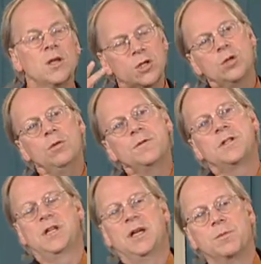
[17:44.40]
2 of the
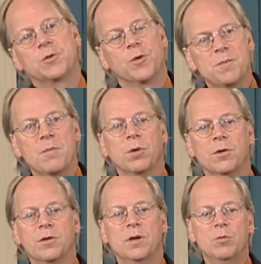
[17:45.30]
teams
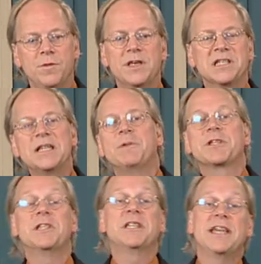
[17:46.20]
remembered the movie
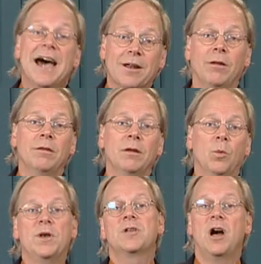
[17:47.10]
Sleepless in Seattle
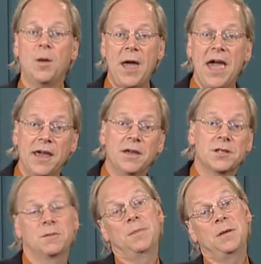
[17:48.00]
when Tom
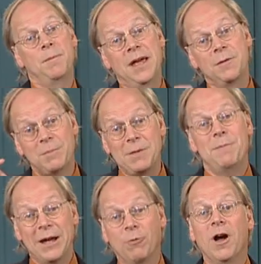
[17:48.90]
Hanks met
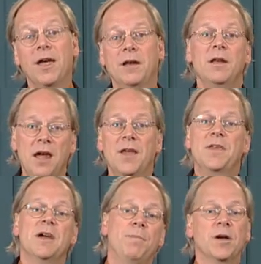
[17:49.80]
Meg Ryan at
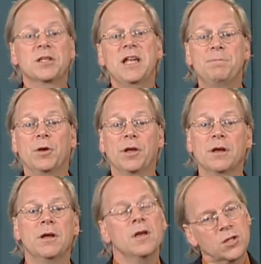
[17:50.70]
the Empire State Building,
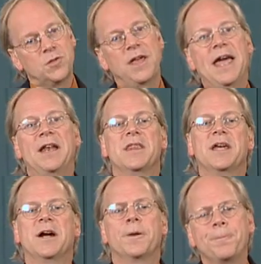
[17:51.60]
so they headed
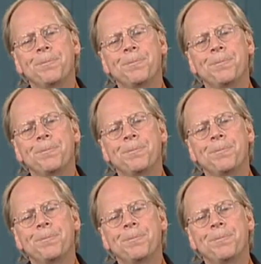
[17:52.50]
there.